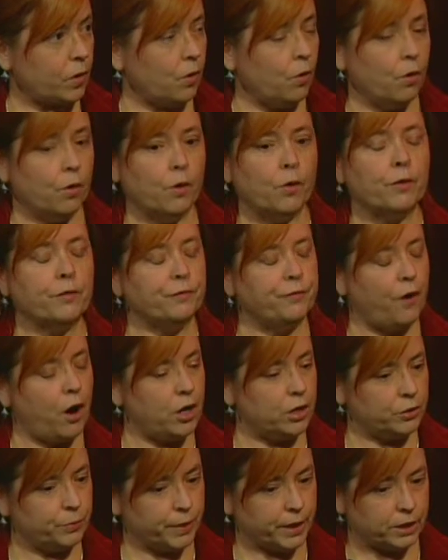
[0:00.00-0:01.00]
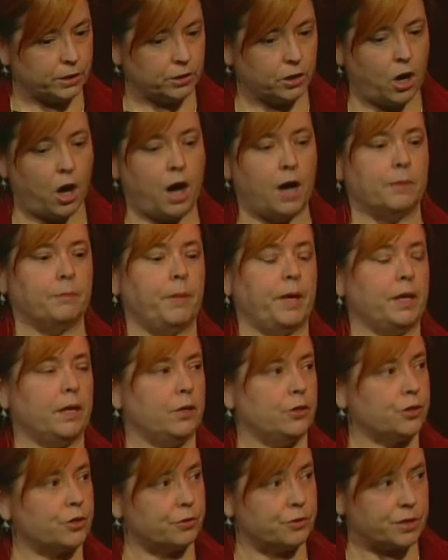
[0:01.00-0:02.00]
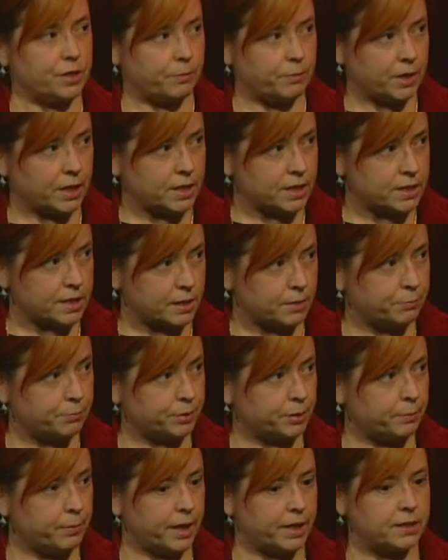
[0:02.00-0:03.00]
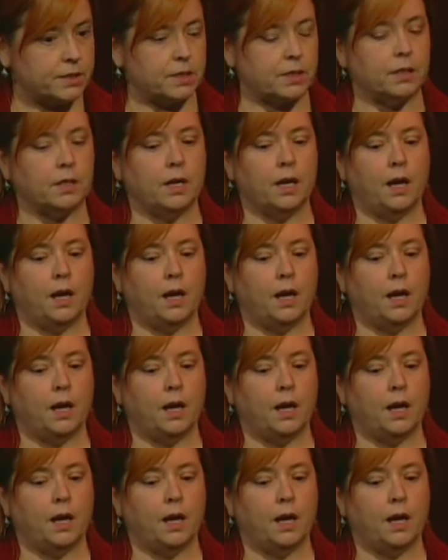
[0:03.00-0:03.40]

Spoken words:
Following a law, making sure something is implemented.